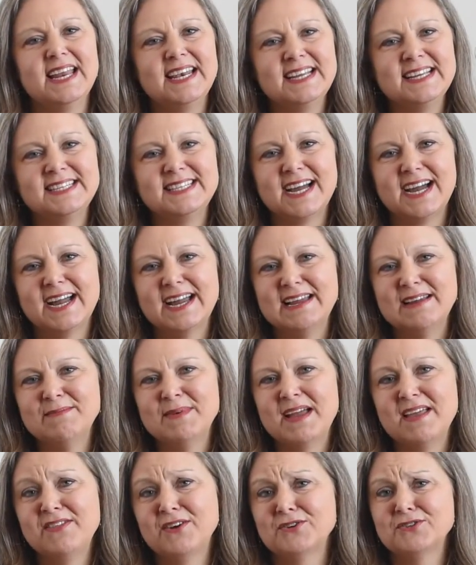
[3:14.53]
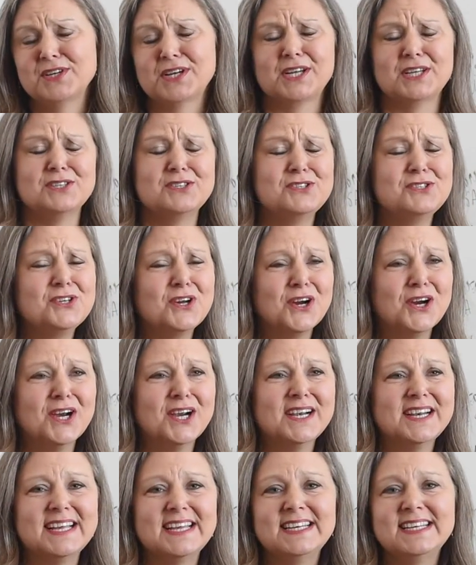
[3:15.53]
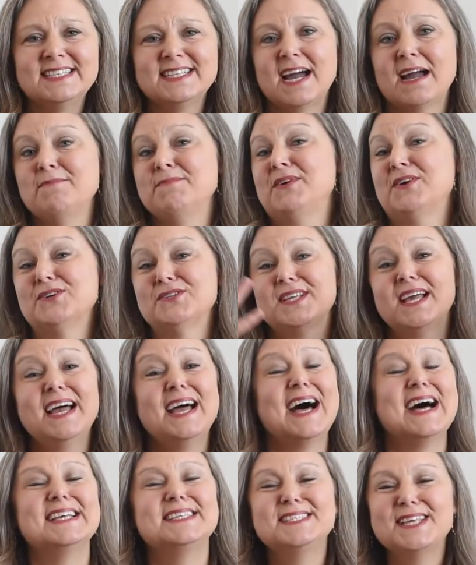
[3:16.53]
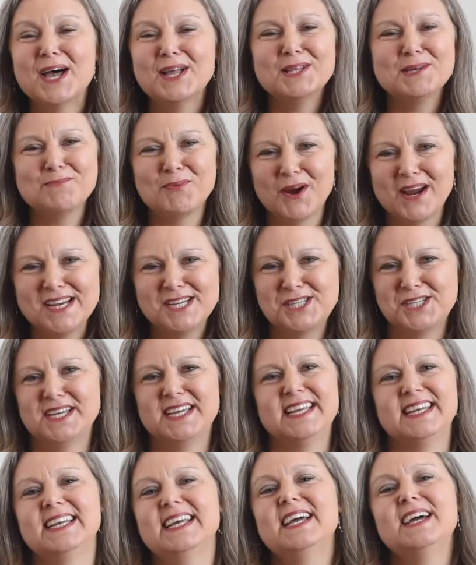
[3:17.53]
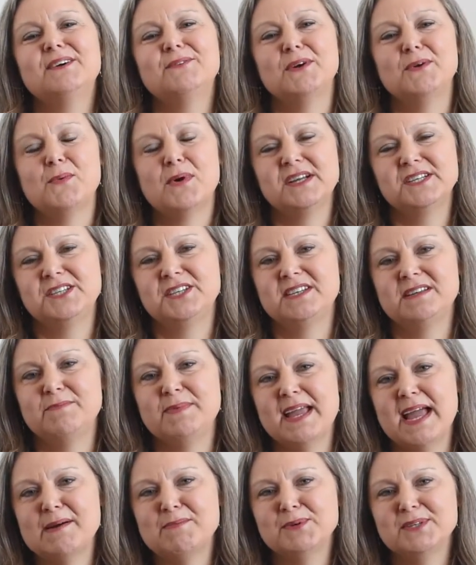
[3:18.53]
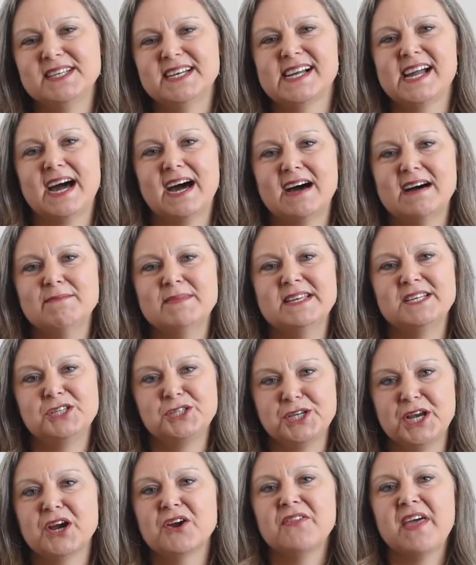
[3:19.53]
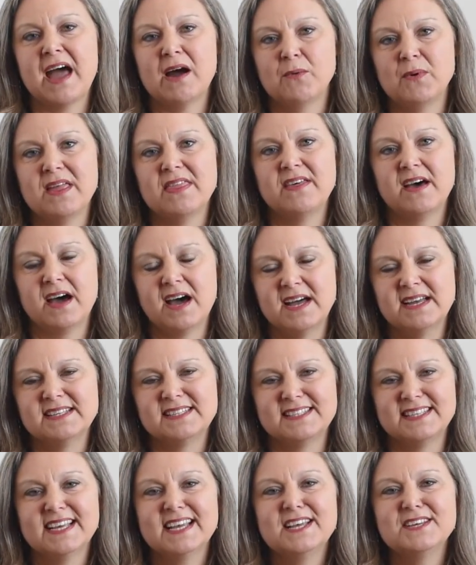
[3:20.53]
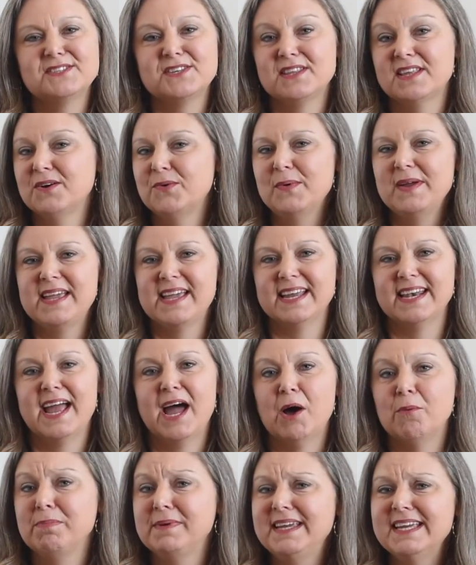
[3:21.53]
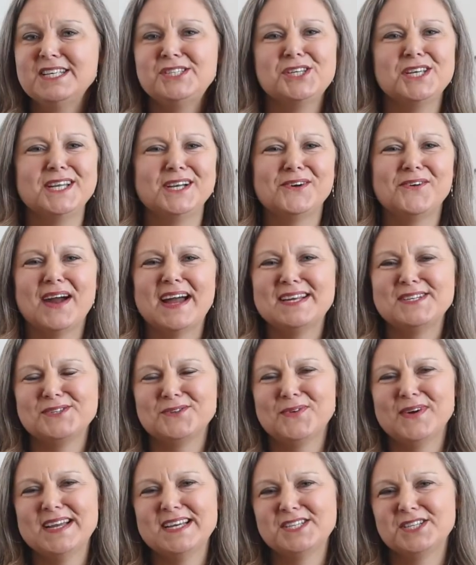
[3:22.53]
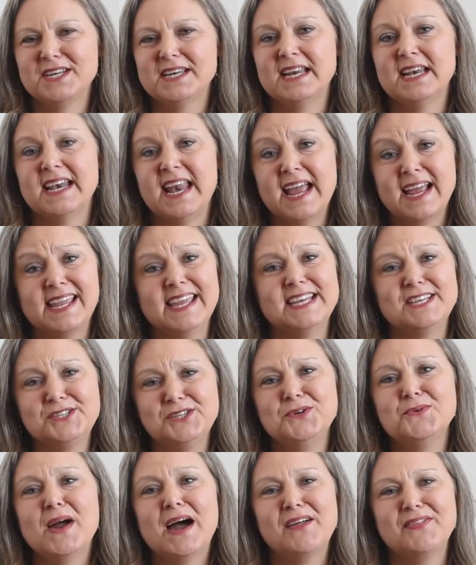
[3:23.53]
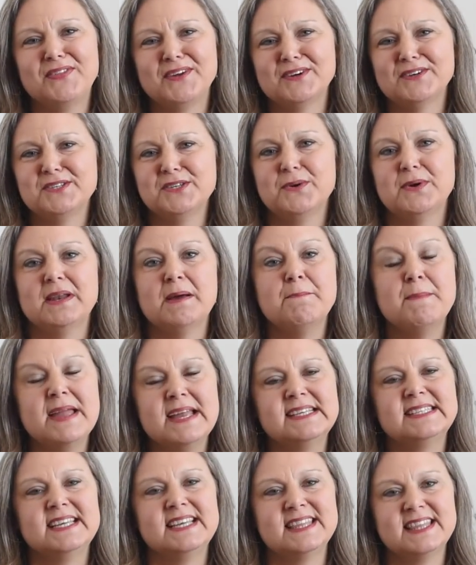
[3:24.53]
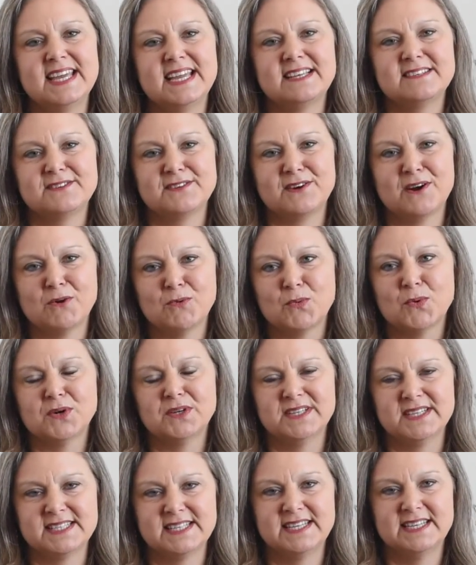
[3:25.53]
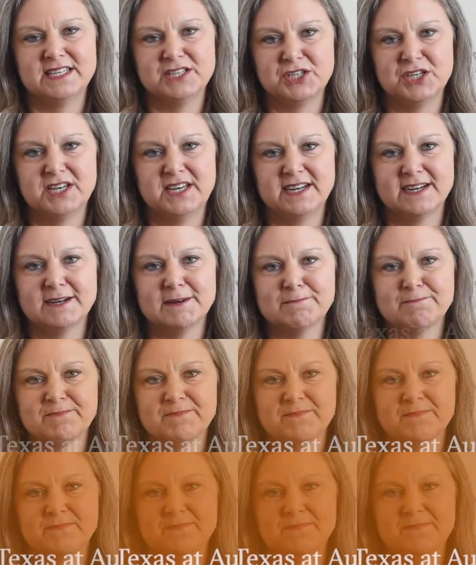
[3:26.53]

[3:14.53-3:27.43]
anytime there's a concern, anytime there's a celebration, we want you to be able to come and share that with us so that we can help get you to graduation and get you out there doing amazing things in our world as an engineer.